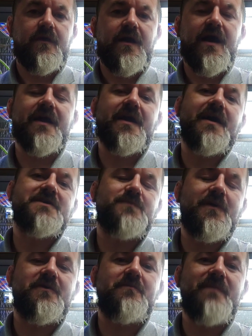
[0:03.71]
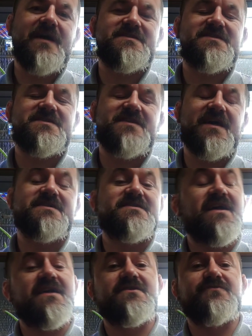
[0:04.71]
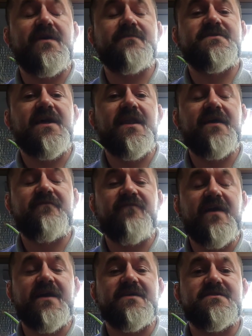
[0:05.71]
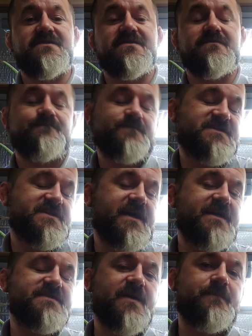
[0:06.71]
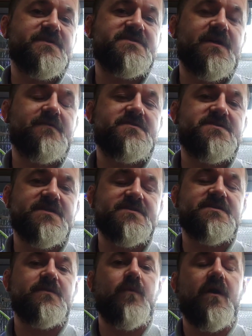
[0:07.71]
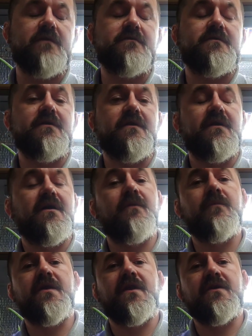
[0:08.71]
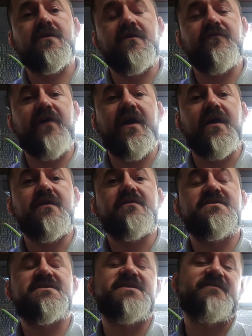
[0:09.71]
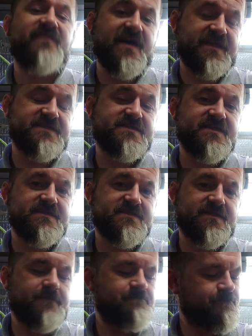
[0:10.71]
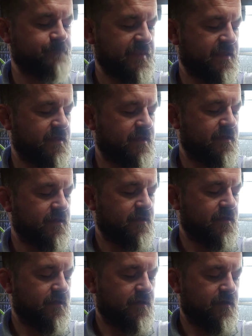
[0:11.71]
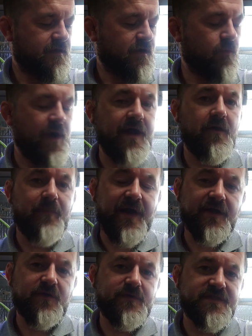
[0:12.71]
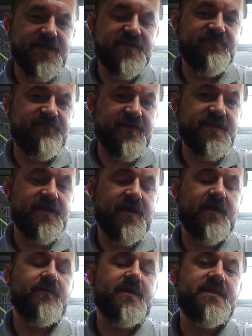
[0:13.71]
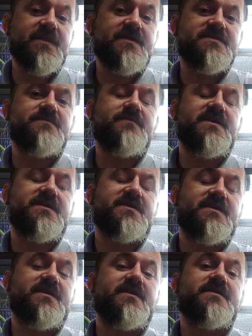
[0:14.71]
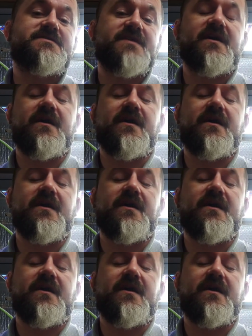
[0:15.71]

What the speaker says: Hi guys, welcome back to Snakes and Adders Reptile Advice. Today's episode 61 and we're going to cover Savannah season. A while back we did a video in the intermediate